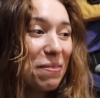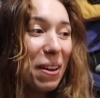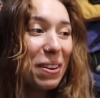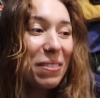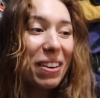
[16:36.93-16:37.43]
the
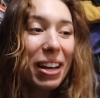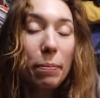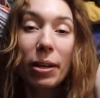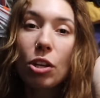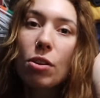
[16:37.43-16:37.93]
bottom of mine.
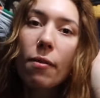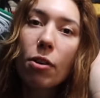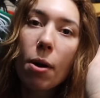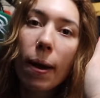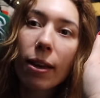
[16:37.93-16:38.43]
But you never
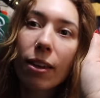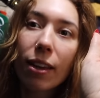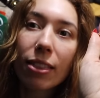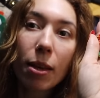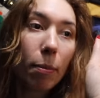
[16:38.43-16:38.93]
know how you
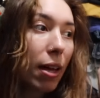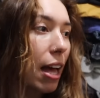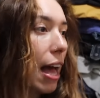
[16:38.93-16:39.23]
get them.